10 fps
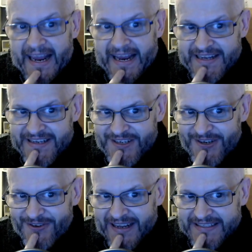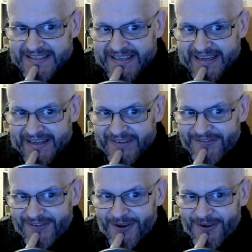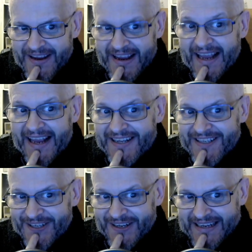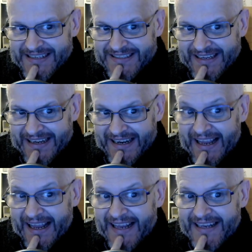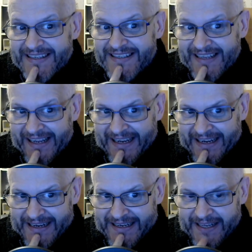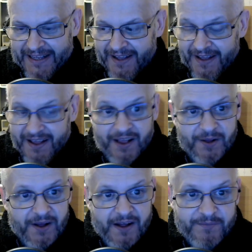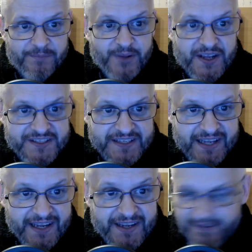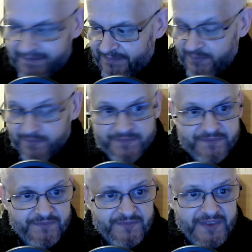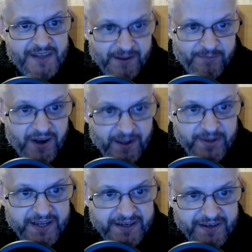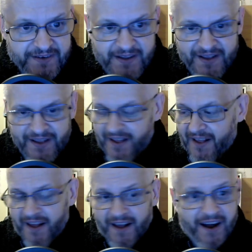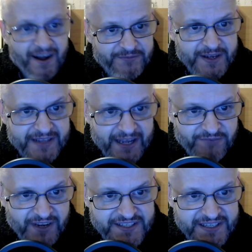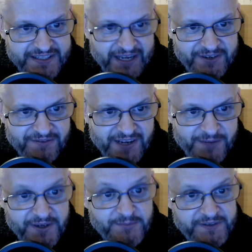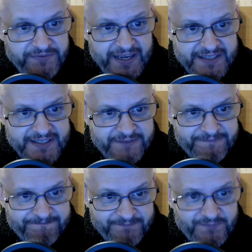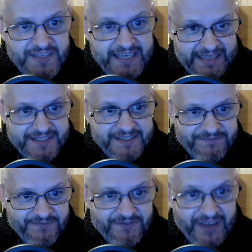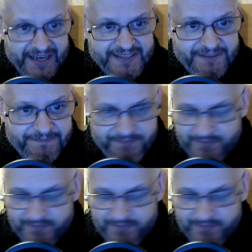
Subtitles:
Interesting. Very interesting indeed. Personally, in my opinion, I think that race in Saudi Arabia was fixed. Yes, fixed.